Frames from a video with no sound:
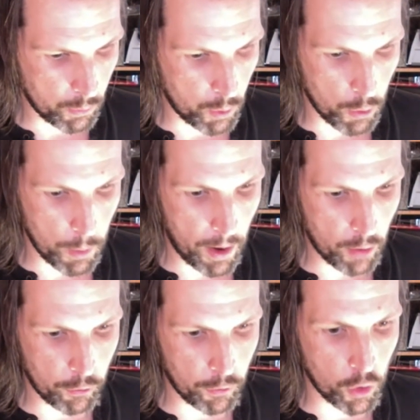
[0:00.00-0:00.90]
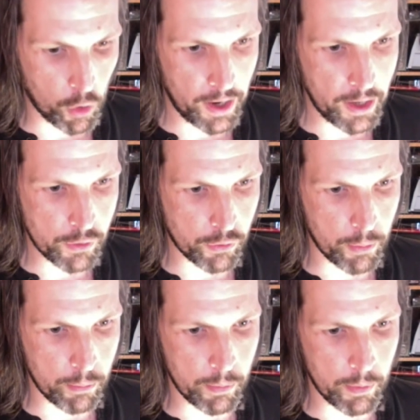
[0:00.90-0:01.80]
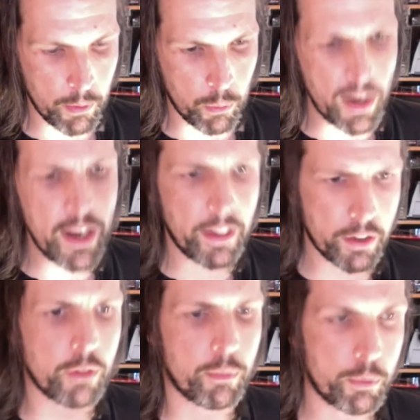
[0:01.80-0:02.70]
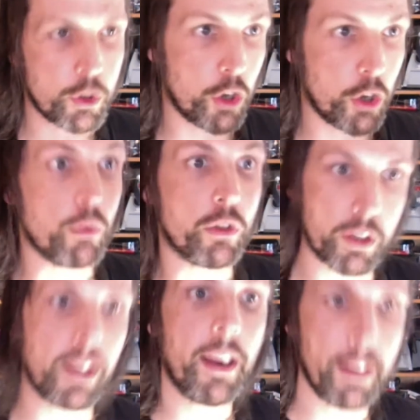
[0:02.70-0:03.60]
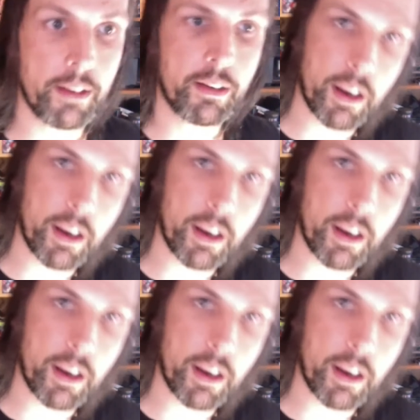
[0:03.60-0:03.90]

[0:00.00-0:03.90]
we were about 4 days from. We needed to shoot to get it